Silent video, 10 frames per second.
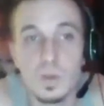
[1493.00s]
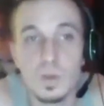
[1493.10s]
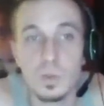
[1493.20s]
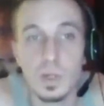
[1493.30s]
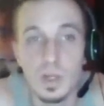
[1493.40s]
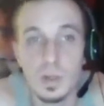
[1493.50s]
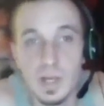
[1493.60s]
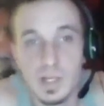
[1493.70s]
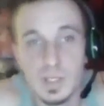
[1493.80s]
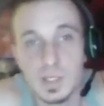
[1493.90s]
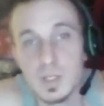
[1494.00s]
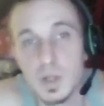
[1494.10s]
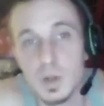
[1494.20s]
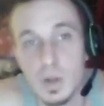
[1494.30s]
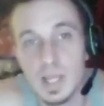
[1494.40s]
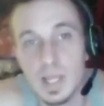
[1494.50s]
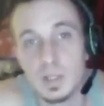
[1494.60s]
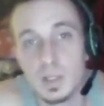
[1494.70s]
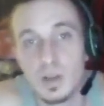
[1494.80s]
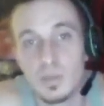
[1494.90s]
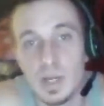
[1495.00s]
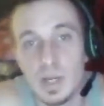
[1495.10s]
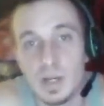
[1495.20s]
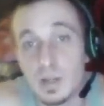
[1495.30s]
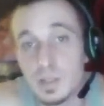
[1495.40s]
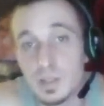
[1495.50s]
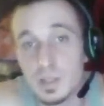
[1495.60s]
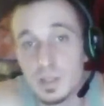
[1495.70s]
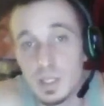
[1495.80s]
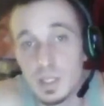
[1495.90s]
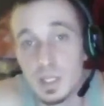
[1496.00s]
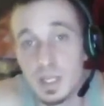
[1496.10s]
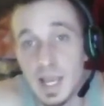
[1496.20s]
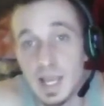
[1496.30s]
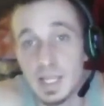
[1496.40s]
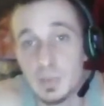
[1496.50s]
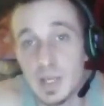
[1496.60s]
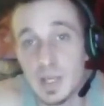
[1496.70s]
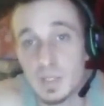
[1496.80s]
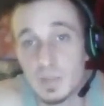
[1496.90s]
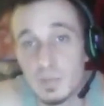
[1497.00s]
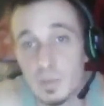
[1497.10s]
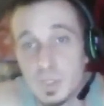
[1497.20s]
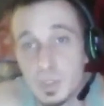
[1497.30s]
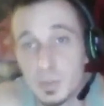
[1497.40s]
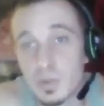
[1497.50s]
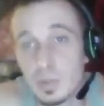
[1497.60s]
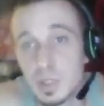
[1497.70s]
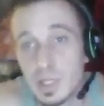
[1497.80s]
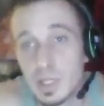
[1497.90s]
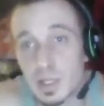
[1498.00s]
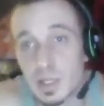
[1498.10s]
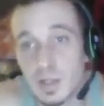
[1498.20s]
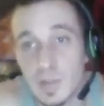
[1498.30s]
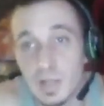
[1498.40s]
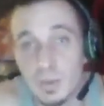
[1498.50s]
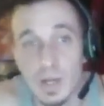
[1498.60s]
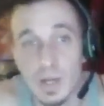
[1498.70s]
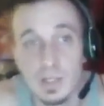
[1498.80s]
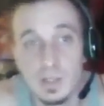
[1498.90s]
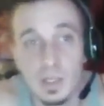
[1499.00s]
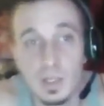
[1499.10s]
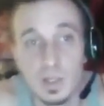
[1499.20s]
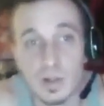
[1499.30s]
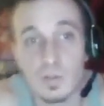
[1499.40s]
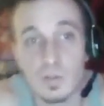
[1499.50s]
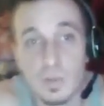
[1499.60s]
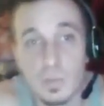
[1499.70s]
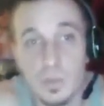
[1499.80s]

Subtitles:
what Hermeticists know as the law of paradox is an aspect of the principle of polarity. The Hermetic writings are filled with